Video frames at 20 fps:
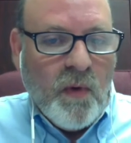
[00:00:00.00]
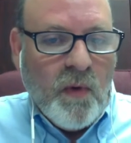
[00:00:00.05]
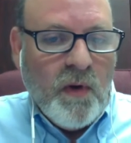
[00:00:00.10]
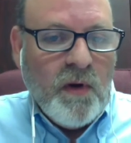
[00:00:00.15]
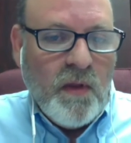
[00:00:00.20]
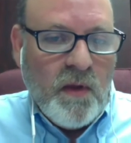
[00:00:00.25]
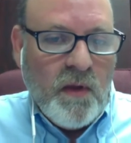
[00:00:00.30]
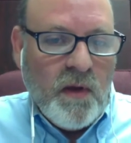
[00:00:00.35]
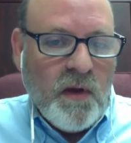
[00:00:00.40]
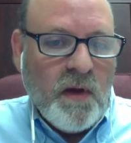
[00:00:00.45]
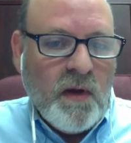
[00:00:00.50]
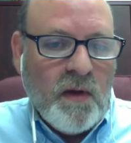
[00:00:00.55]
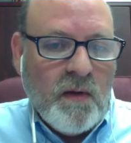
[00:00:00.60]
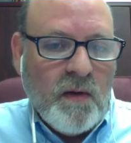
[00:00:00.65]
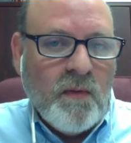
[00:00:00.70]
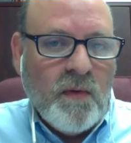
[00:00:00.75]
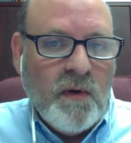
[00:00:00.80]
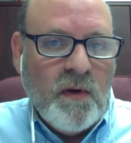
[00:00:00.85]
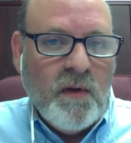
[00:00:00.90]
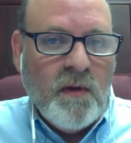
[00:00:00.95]
of
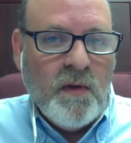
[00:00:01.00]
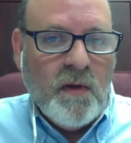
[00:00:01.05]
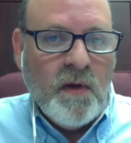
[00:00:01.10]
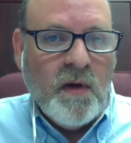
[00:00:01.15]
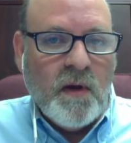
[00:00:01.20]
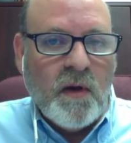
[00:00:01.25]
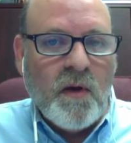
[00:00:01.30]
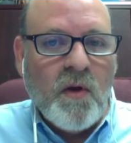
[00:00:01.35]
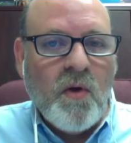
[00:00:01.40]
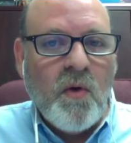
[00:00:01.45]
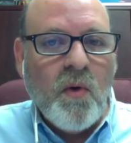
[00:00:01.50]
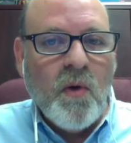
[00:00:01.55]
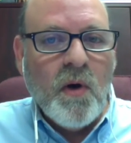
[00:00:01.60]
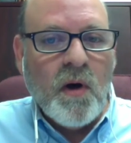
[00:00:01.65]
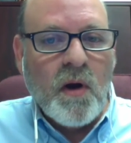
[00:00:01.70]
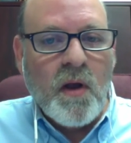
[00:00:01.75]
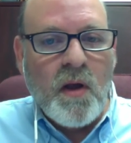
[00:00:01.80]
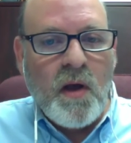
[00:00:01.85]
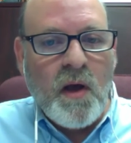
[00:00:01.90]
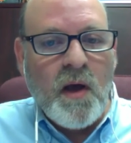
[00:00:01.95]
the
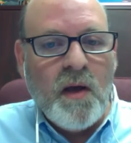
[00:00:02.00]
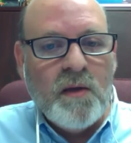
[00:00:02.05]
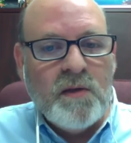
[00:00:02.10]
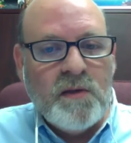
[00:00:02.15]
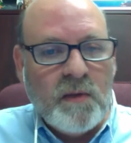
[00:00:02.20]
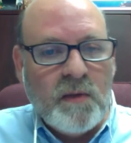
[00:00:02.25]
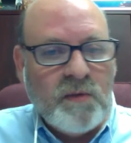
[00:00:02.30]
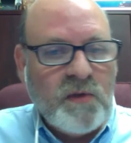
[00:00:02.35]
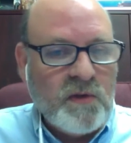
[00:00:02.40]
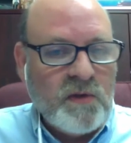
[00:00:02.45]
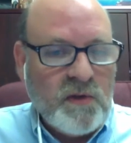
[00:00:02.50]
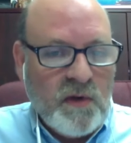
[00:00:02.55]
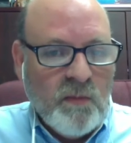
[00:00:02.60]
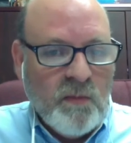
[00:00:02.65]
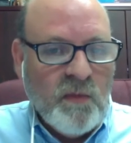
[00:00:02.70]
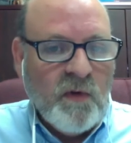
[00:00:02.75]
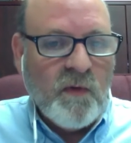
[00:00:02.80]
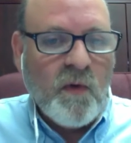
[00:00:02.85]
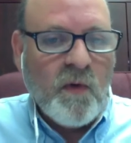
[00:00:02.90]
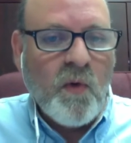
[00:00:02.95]
core concepts, there's a
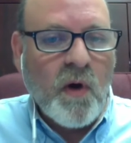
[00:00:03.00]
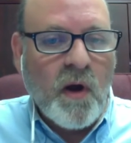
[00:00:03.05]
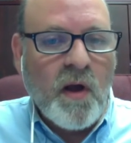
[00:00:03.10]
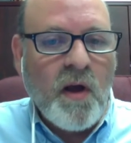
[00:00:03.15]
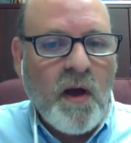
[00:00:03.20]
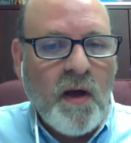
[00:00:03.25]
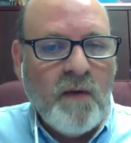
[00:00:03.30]
number of core